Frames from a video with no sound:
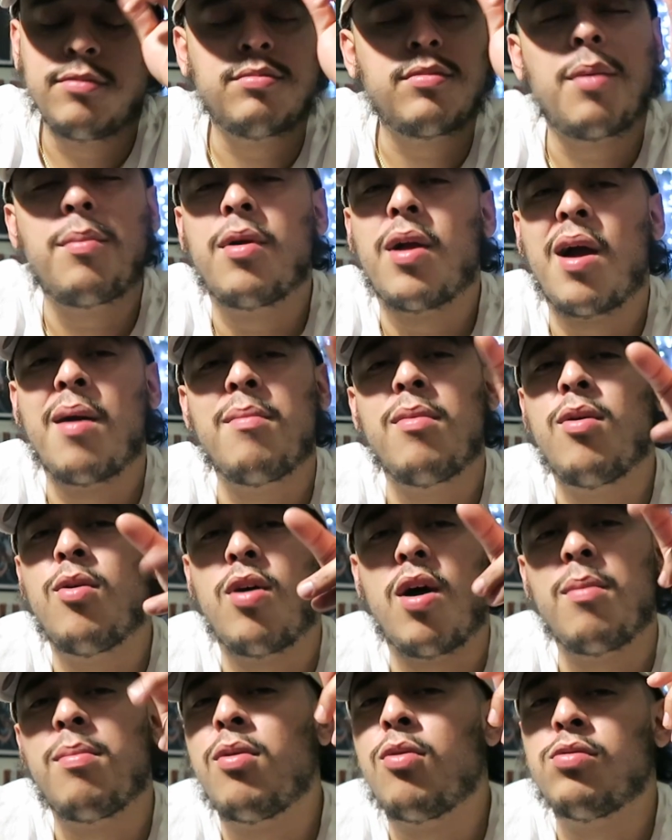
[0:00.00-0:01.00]
remember, I'm,
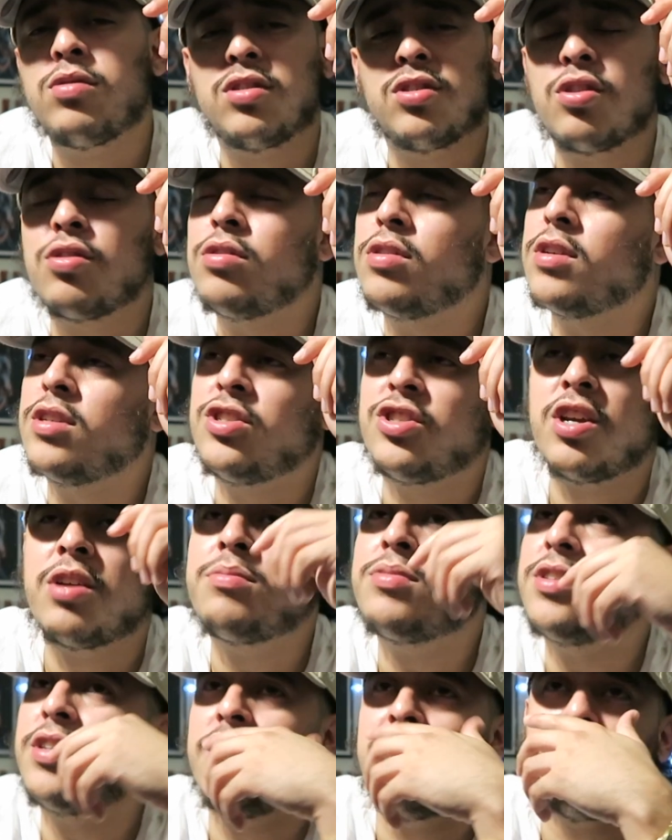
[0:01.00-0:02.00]
I'm always throwing
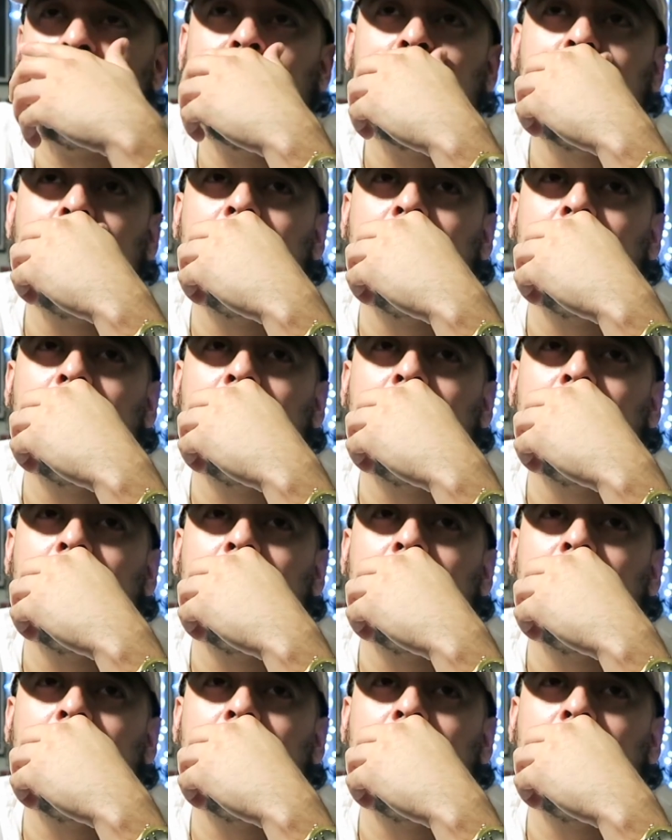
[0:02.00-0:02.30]
gems here.